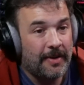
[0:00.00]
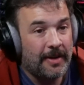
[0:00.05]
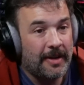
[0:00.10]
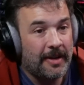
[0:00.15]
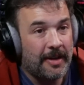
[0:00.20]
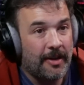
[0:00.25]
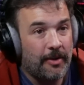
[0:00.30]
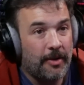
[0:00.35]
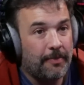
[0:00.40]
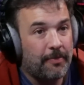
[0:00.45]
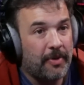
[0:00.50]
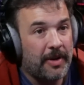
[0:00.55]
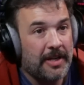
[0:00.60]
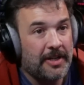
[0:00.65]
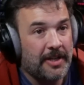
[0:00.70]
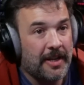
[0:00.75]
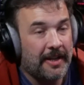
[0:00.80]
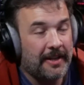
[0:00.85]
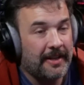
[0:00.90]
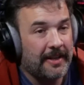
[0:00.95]
a
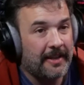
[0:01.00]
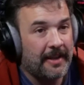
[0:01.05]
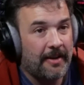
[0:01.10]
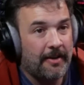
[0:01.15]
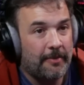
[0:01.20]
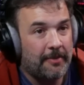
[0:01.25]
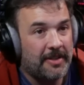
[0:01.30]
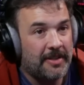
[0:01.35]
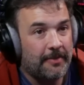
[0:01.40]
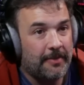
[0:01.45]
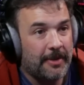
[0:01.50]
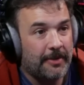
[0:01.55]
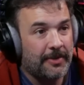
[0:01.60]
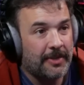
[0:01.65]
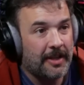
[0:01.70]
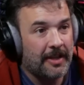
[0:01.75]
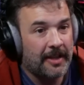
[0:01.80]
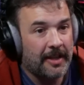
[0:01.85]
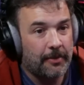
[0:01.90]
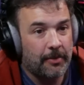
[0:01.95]
pre-gen. Like I remember somebody was
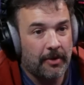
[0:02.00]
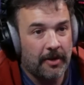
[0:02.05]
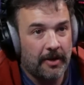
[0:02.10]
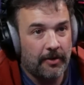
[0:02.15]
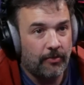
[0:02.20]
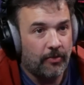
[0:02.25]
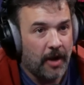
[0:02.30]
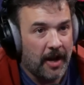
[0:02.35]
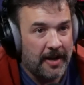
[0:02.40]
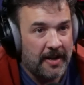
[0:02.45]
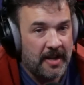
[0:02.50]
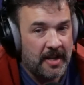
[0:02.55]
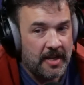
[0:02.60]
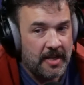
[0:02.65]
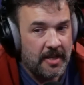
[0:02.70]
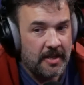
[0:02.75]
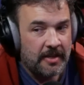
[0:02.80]
gonna we're gonna run